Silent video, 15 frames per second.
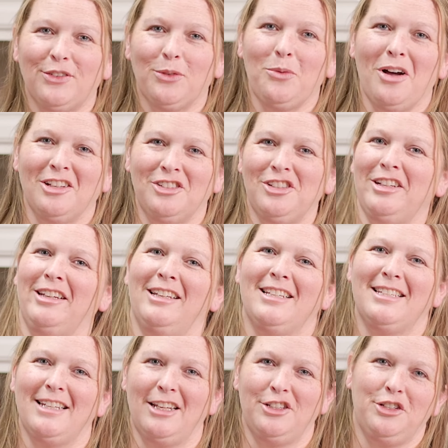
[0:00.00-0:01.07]
for watching, and
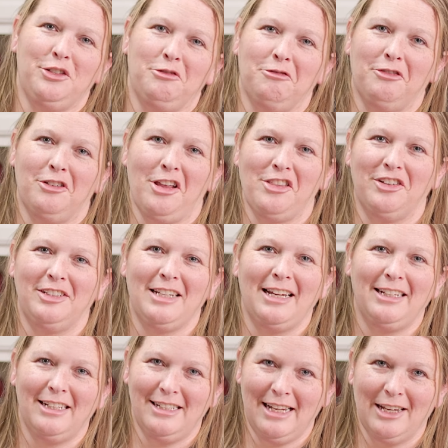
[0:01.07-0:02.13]
stay tuned for another
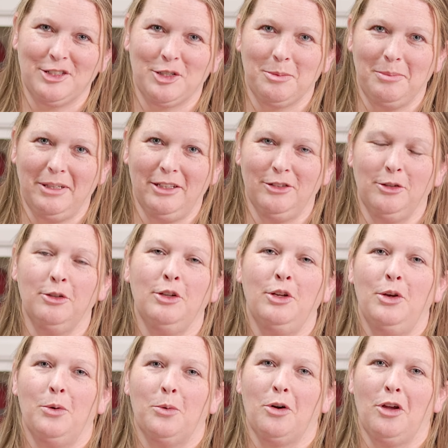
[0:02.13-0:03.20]
Dine and Dash meal
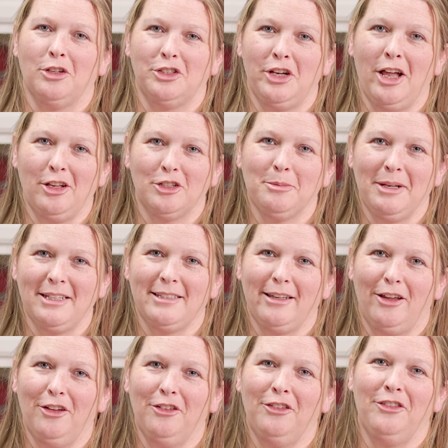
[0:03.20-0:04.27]
where I'll challenge
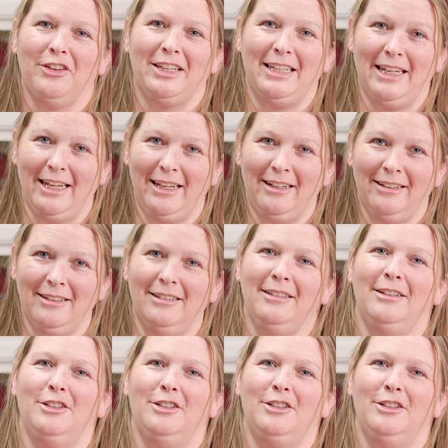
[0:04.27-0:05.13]
myself again